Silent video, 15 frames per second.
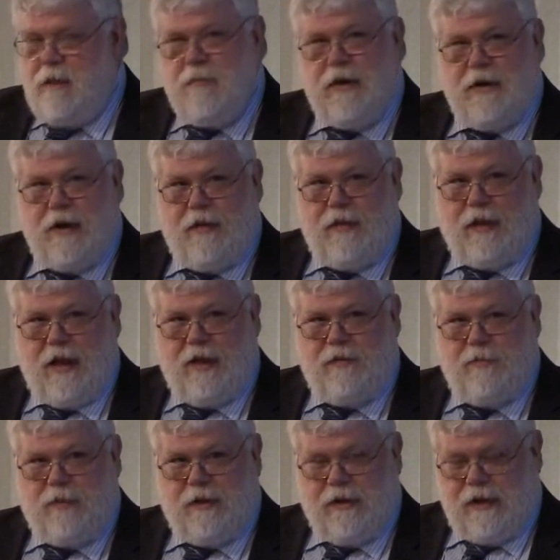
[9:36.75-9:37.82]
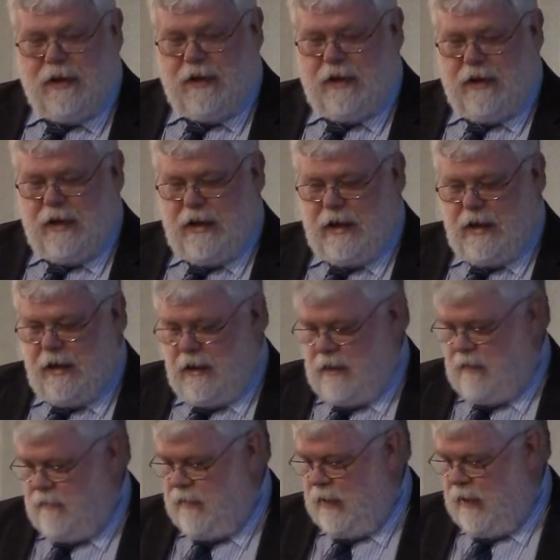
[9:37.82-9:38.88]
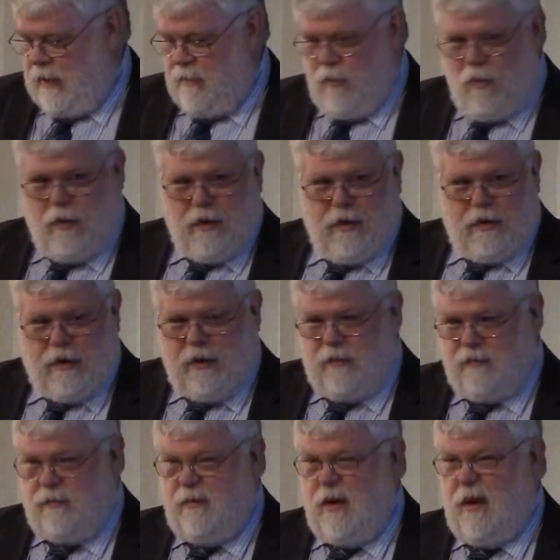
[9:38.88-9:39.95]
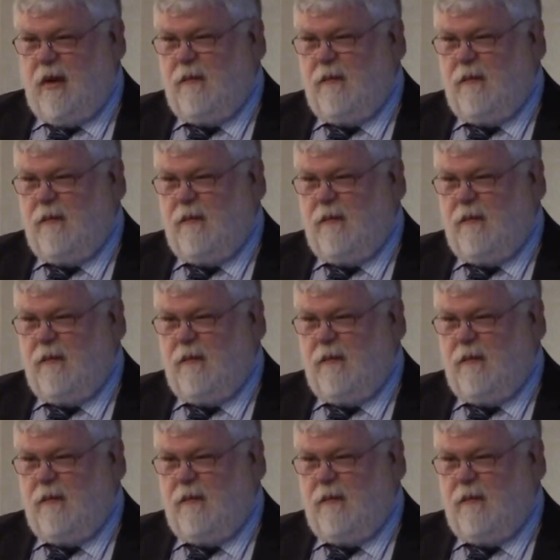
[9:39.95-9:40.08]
but nonetheless politically very important, as